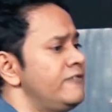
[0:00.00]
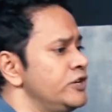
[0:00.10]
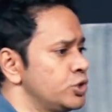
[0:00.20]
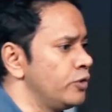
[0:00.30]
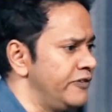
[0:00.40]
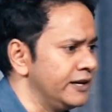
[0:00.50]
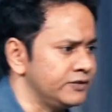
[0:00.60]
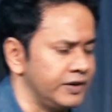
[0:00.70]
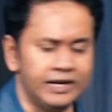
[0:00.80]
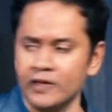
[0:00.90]
is your
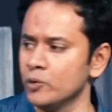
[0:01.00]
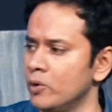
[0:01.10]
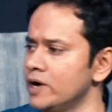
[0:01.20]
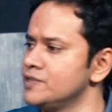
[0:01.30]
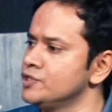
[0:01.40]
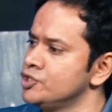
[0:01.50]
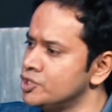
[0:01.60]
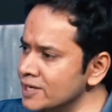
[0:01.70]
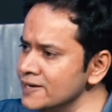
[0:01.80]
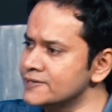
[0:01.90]
victory? In other words,
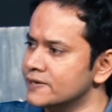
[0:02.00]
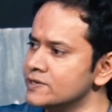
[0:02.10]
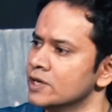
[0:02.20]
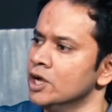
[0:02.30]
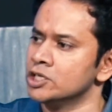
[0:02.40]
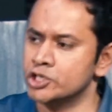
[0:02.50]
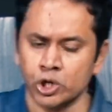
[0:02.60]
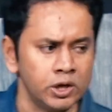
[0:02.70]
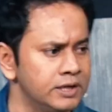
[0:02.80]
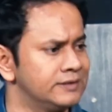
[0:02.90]
Jesus
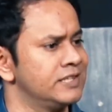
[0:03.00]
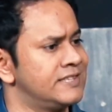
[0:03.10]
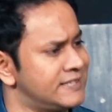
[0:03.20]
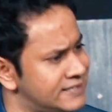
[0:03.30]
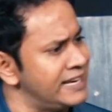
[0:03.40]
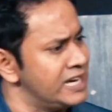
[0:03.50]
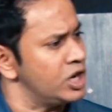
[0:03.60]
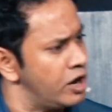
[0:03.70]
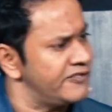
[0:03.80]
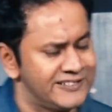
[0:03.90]
took the sting
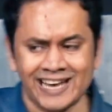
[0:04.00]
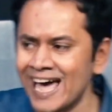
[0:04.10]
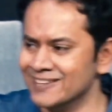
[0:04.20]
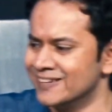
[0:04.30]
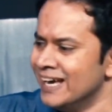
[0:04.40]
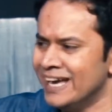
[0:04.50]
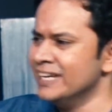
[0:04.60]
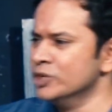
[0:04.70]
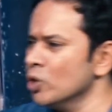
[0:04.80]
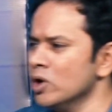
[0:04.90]
of death. It
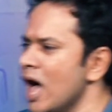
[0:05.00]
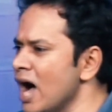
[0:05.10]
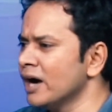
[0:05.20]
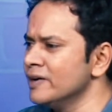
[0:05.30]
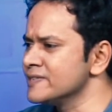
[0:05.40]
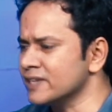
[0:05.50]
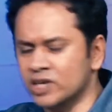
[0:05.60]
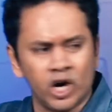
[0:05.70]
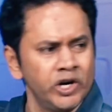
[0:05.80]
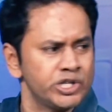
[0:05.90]
no longer is a
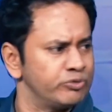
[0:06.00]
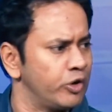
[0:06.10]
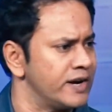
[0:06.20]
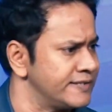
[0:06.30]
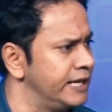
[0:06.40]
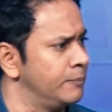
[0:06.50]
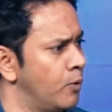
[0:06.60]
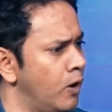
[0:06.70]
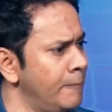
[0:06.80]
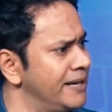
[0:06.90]
curse for us
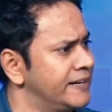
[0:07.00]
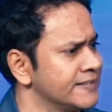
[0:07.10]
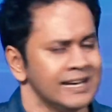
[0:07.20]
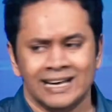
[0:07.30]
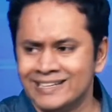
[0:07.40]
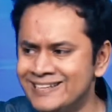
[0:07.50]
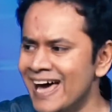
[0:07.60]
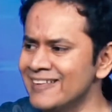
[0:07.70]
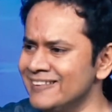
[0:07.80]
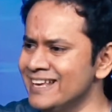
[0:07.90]
anymore because
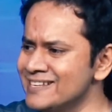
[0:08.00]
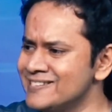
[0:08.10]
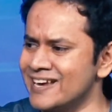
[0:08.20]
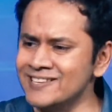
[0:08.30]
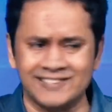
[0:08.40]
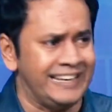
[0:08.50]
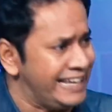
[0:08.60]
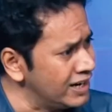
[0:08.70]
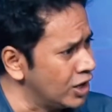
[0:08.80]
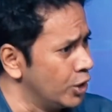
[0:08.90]
death is just an
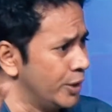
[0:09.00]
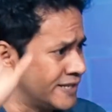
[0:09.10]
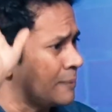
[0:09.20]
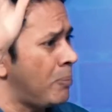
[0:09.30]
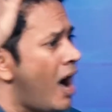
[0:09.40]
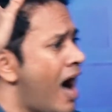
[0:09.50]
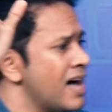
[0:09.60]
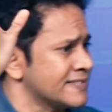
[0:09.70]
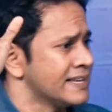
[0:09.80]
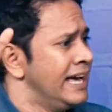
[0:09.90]
interlude, it's a
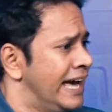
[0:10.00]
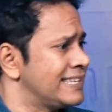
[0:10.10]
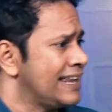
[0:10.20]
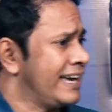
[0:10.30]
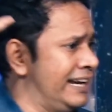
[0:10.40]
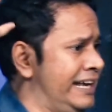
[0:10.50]
pause. It's like an